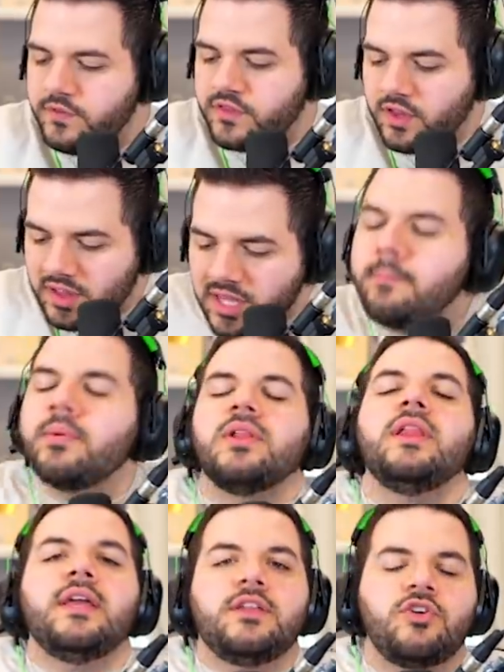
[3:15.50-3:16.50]

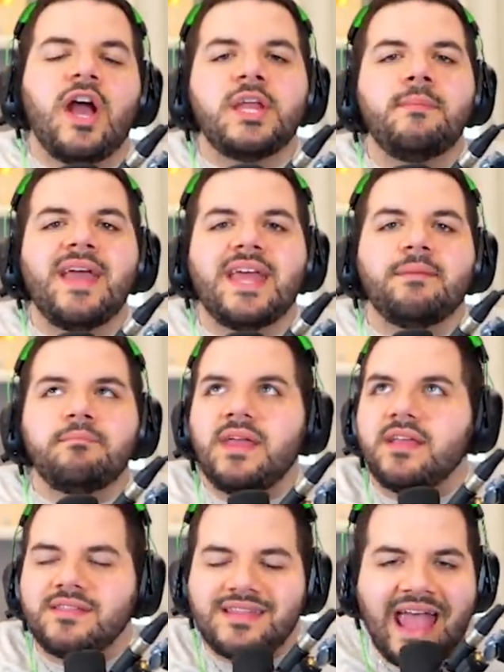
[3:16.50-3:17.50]
deliberately tried to make it
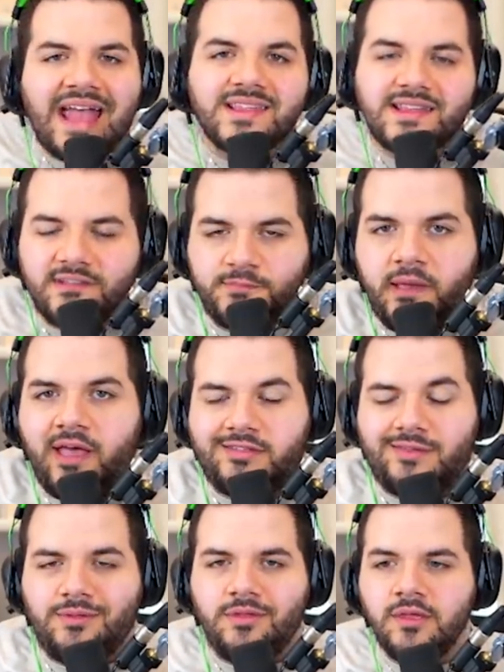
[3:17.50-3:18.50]
be as nasty as
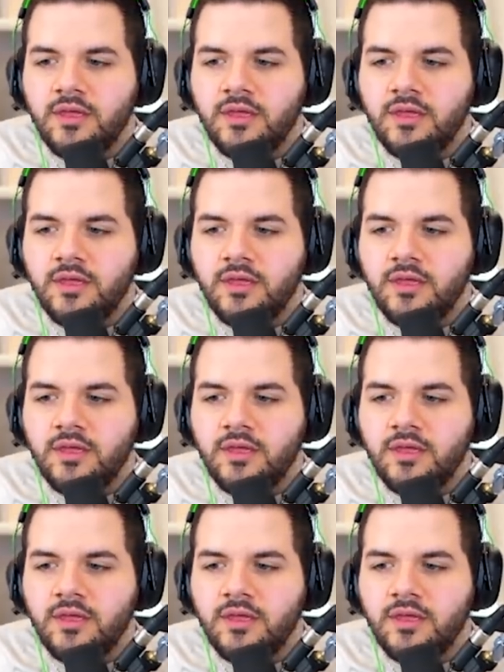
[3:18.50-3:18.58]
possible